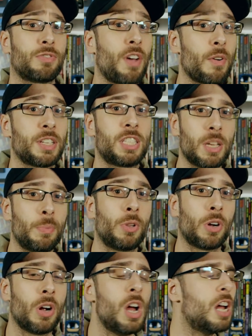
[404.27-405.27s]
very
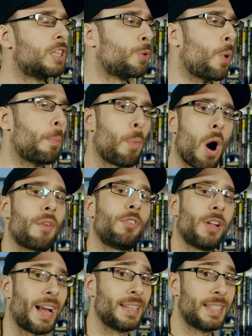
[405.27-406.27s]
similar to what
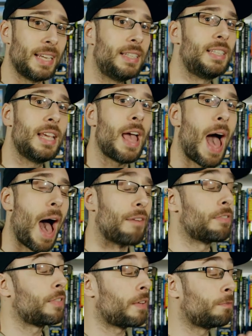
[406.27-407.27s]
Marvel and DC
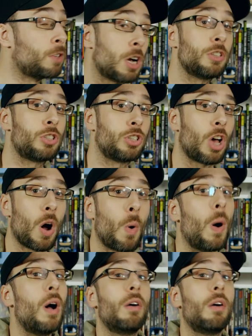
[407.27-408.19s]
have, and they've done so